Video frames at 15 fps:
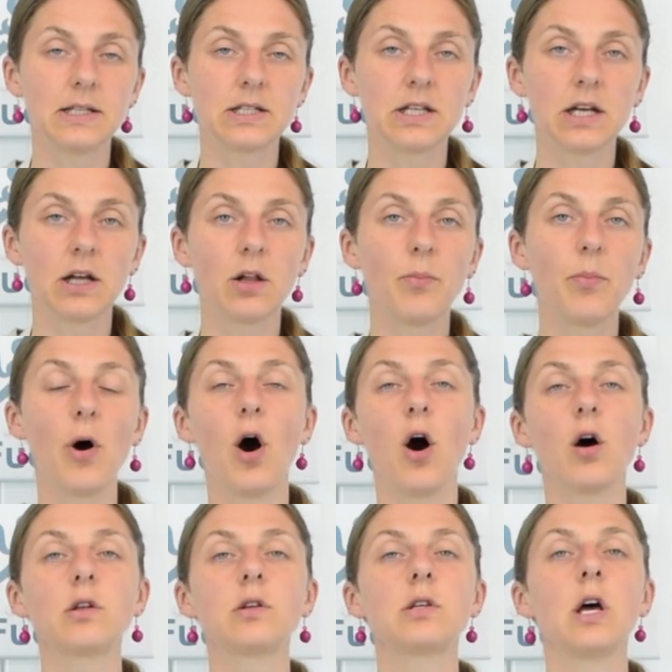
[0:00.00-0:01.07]
steel
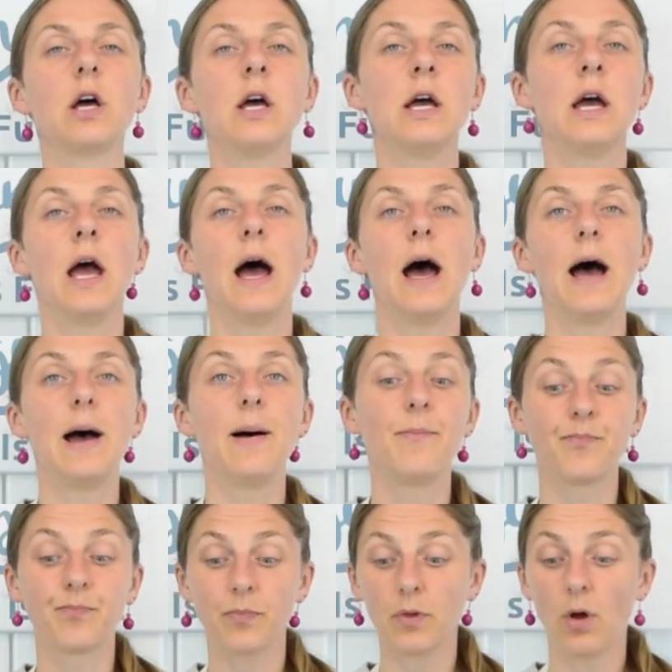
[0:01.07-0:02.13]
pot
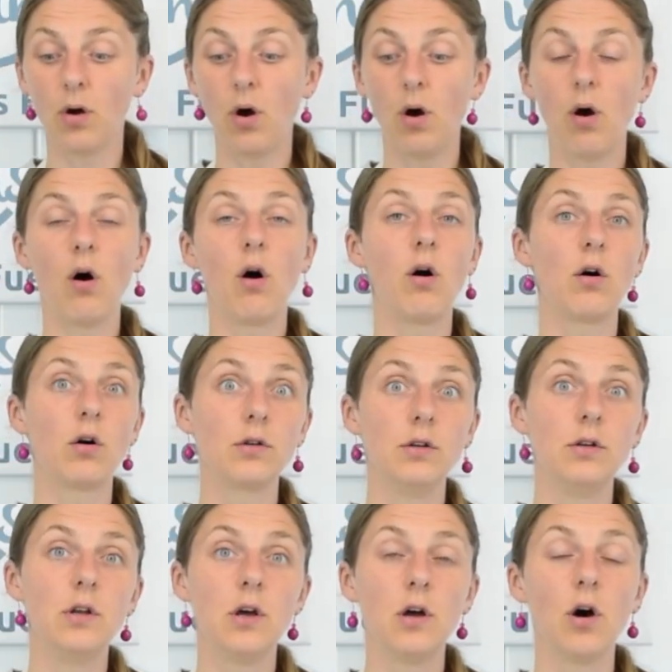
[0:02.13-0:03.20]

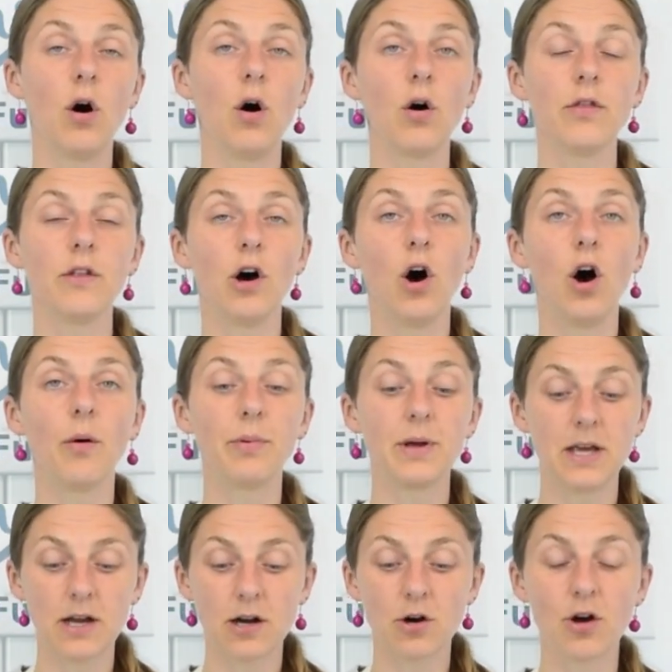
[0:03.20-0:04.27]
on the hob
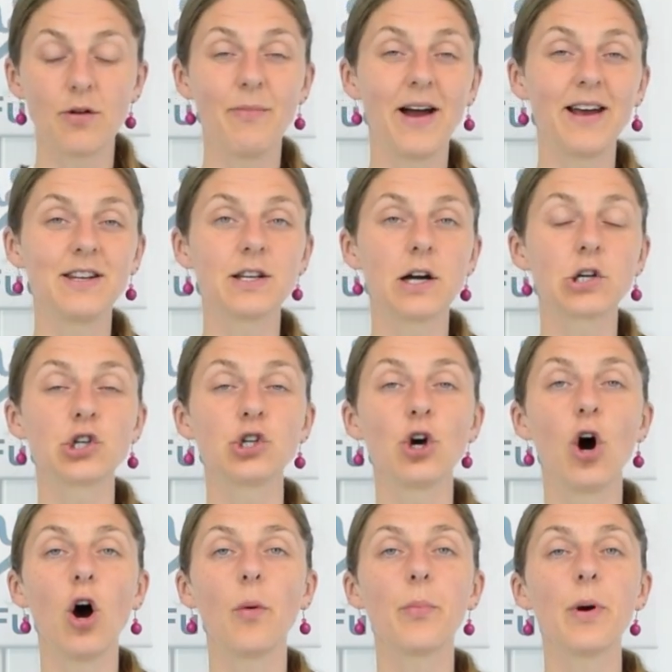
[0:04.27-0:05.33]
here, on my induction
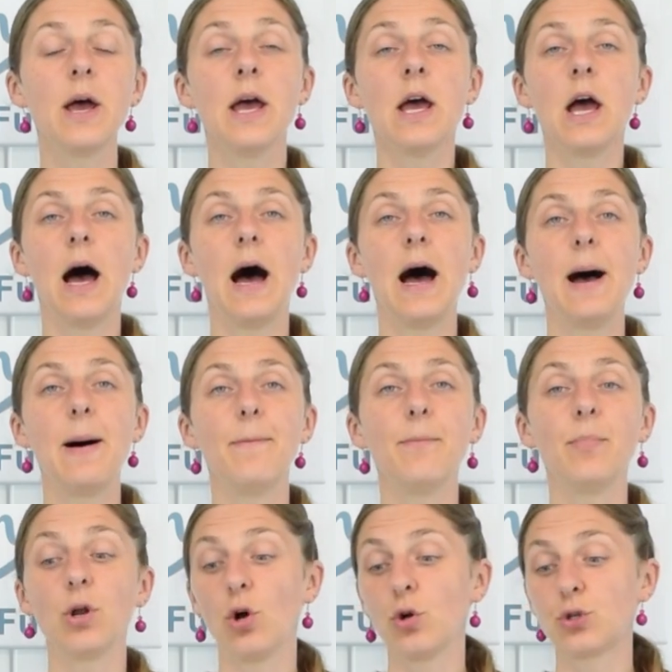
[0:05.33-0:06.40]
hob,
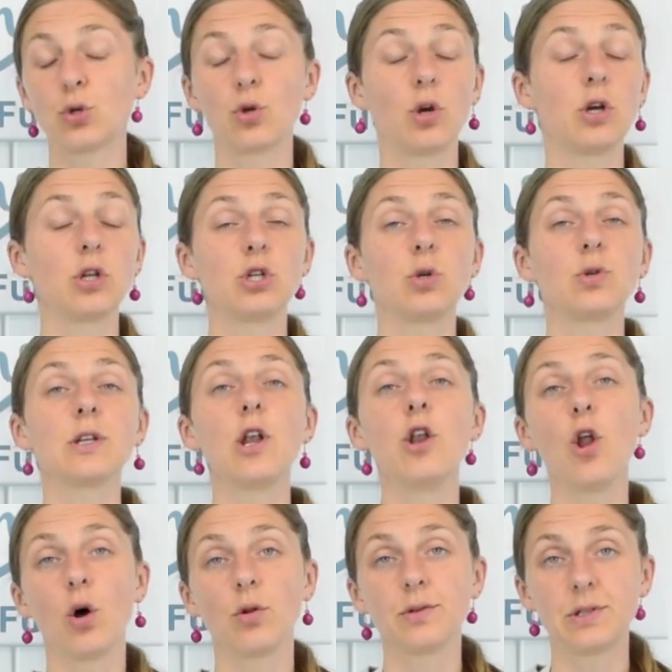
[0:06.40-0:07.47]
but also you could use a
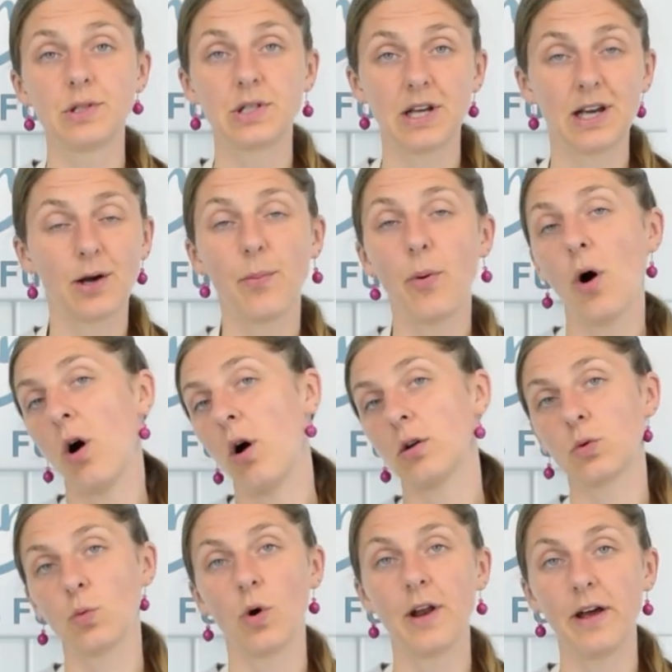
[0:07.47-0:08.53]
non-stick
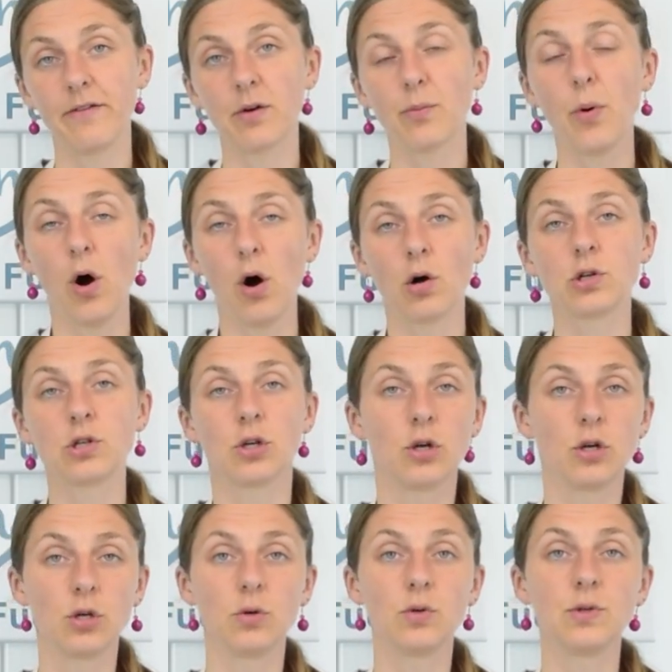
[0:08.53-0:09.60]
pot, whatever pot you're
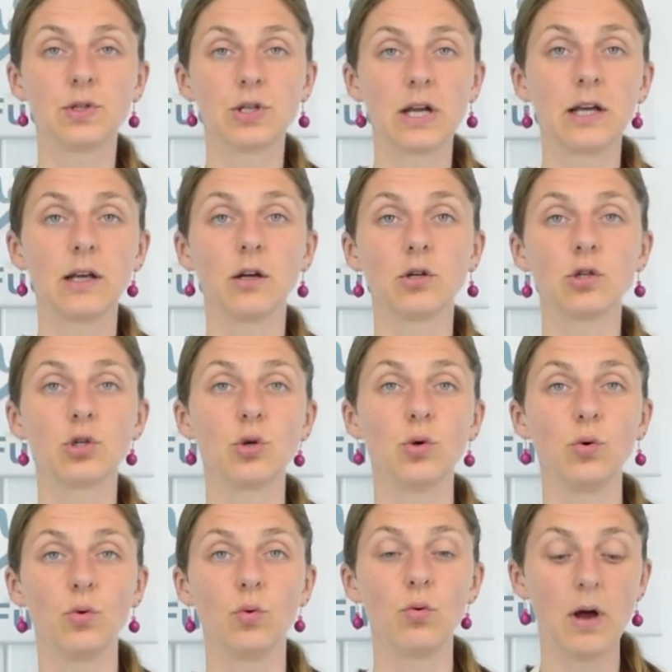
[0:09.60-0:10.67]
using
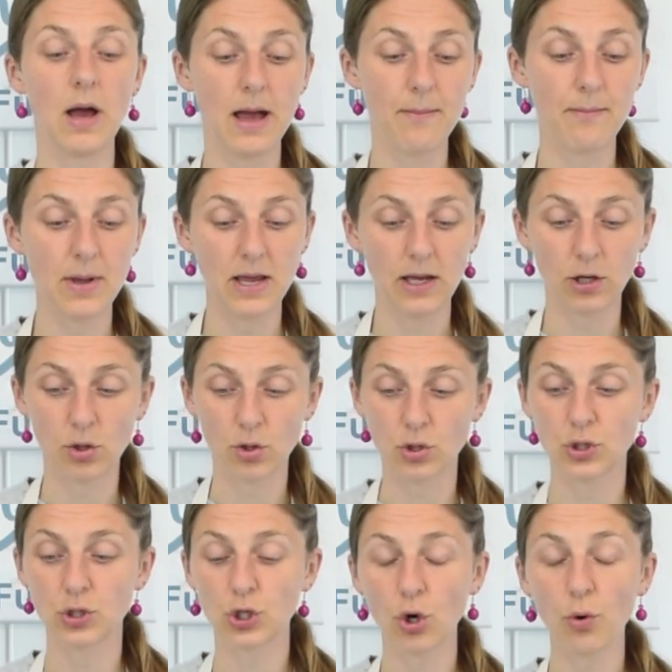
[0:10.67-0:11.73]
to make your
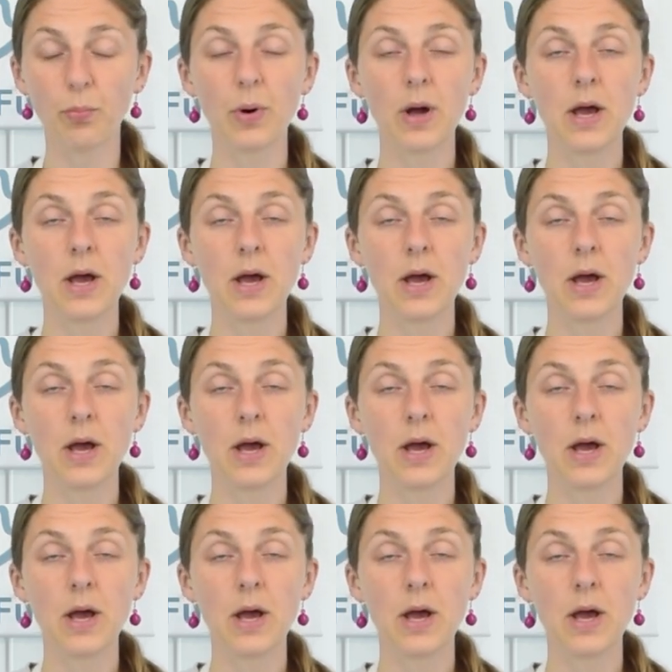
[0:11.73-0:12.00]
soup.